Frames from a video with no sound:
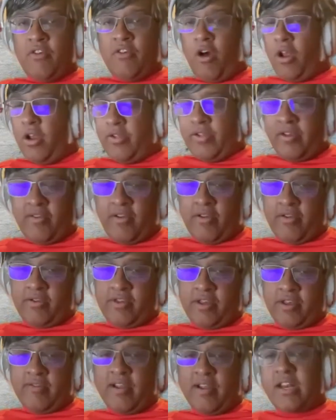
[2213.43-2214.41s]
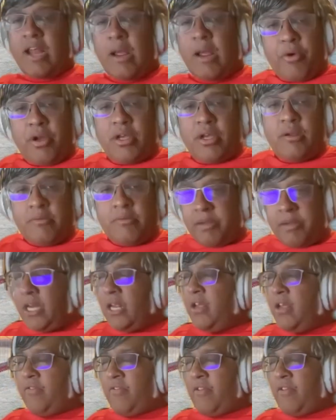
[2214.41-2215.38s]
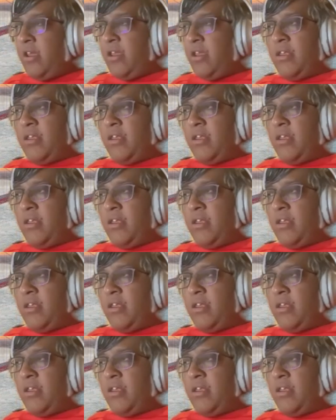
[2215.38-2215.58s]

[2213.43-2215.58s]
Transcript: all of these other things. Type 1 diabetes,